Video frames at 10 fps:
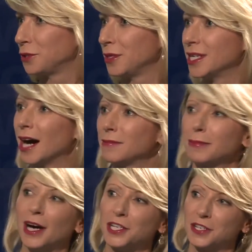to
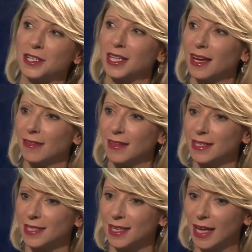adopt postures like
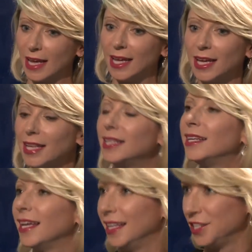this in
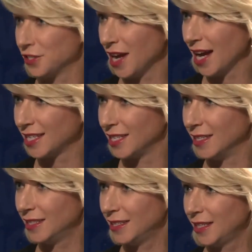an
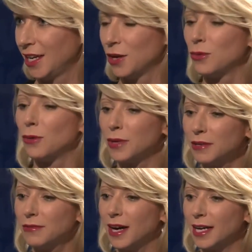interaction. What
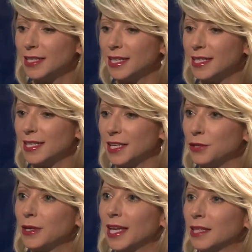we find is that
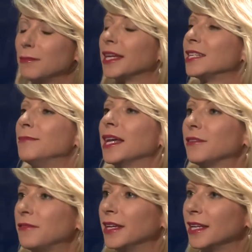you get the biggest
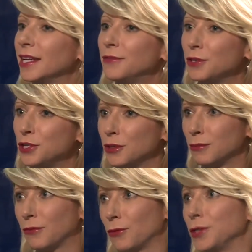benefit if you do
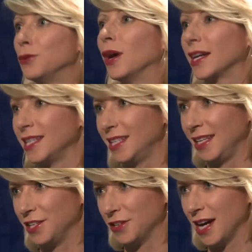it before you walk into
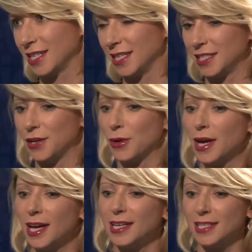the interaction. So
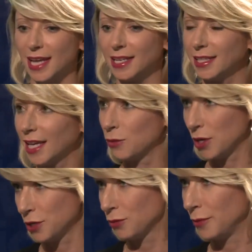standing like
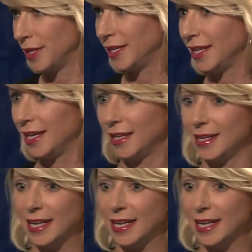Wonder Woman in